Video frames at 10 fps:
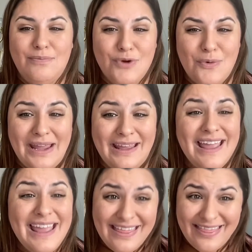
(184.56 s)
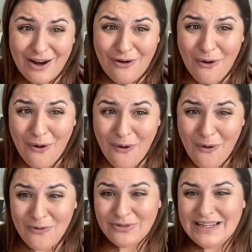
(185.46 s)
Brewing that
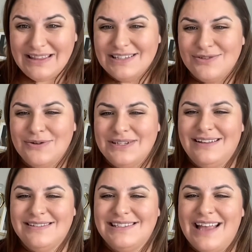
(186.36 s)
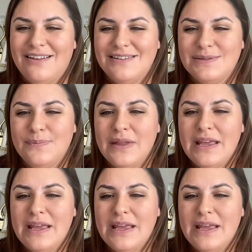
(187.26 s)
only this hotel sells.